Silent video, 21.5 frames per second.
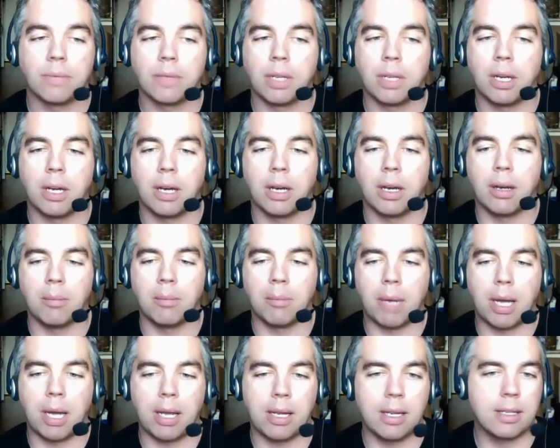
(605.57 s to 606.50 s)

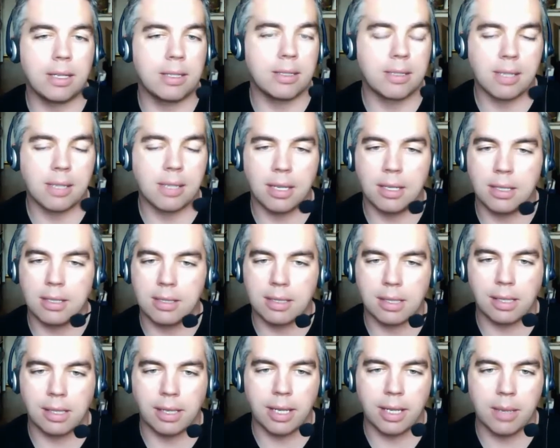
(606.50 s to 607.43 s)
My site is
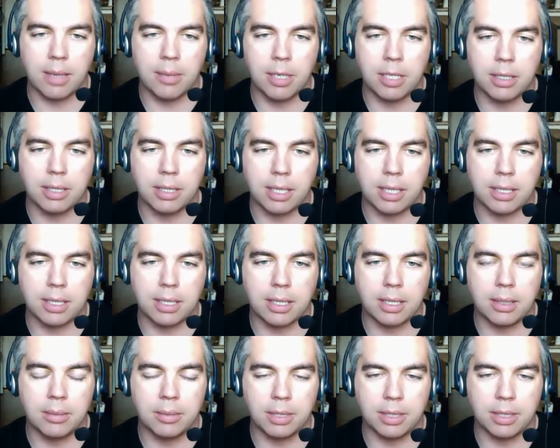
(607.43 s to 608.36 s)

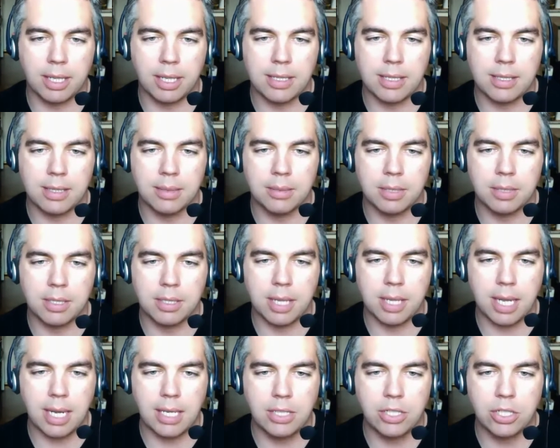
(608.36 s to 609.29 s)
clayhebert.com. The last name is
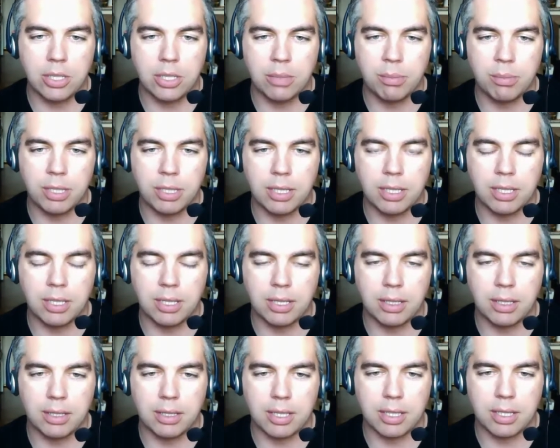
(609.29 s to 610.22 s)

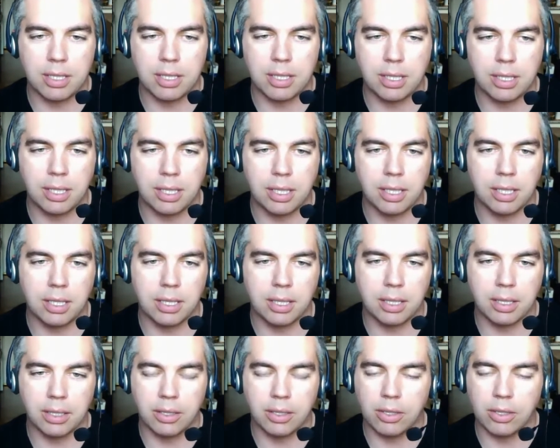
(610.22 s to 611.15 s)
Hebert,
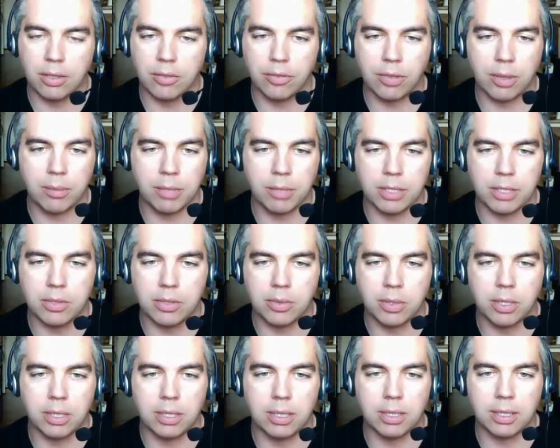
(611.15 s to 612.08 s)
and you can find me on
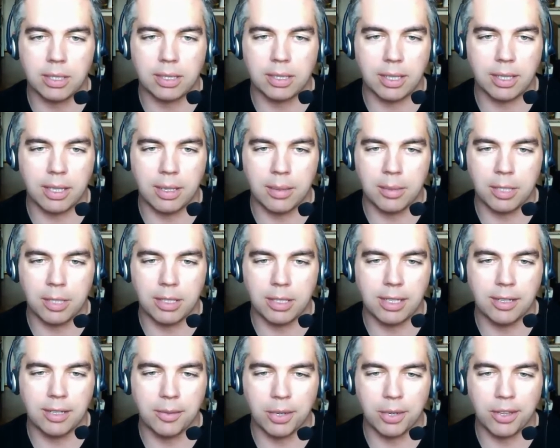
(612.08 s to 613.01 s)
Twitter at clayhebert.
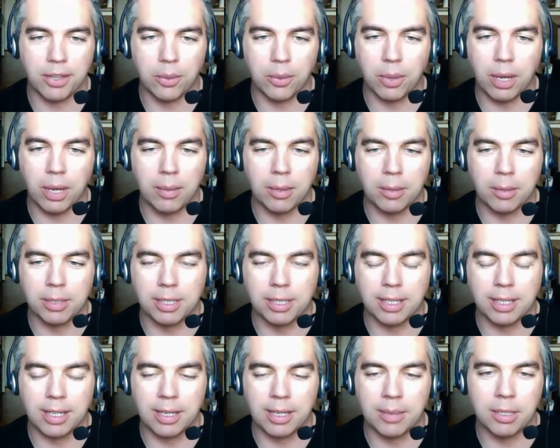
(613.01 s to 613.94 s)
Anywhere on the web, I'm
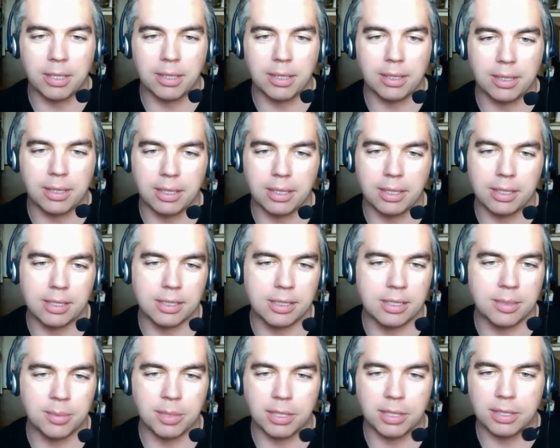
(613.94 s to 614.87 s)
Clay Hebert, and
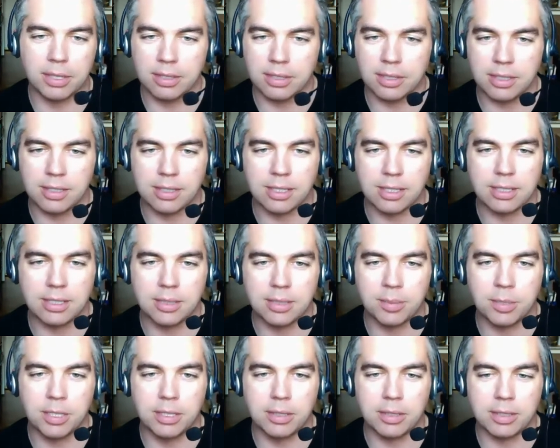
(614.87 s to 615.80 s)
Spindows is at
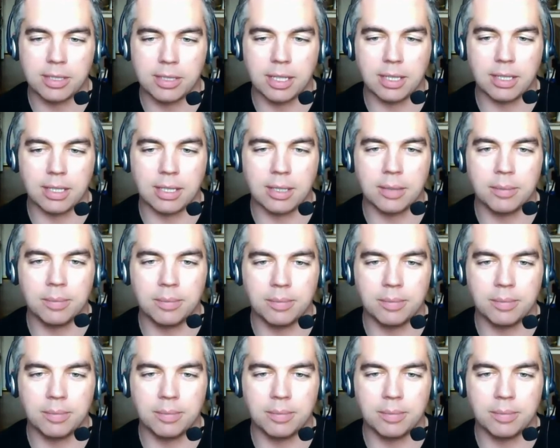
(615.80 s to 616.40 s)
spindows.com.